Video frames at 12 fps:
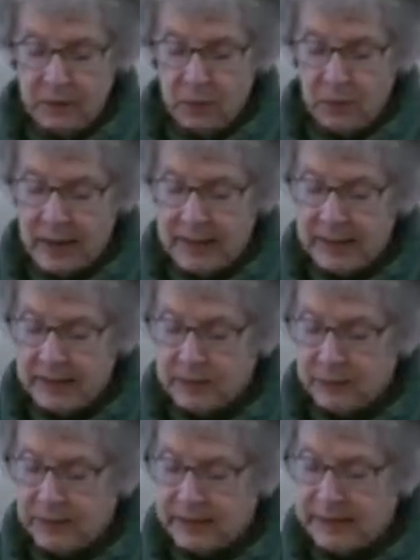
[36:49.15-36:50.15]

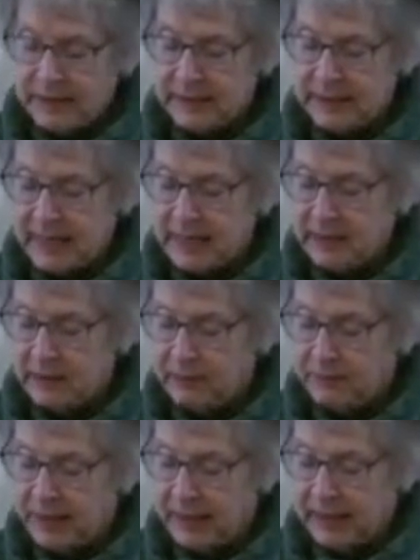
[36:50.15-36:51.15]
oneness which sustains our
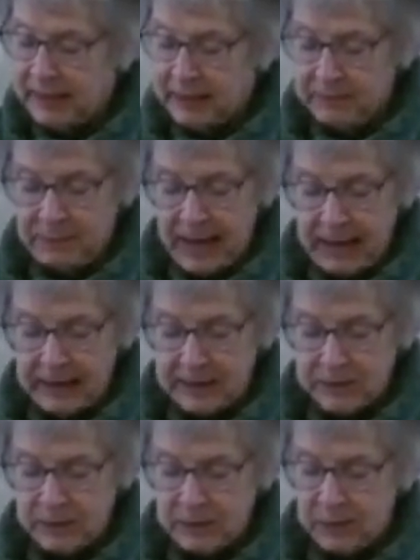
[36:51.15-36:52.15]
being in
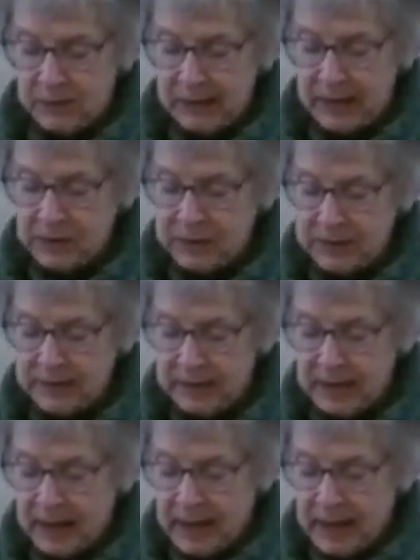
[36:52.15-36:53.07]
balance with creation,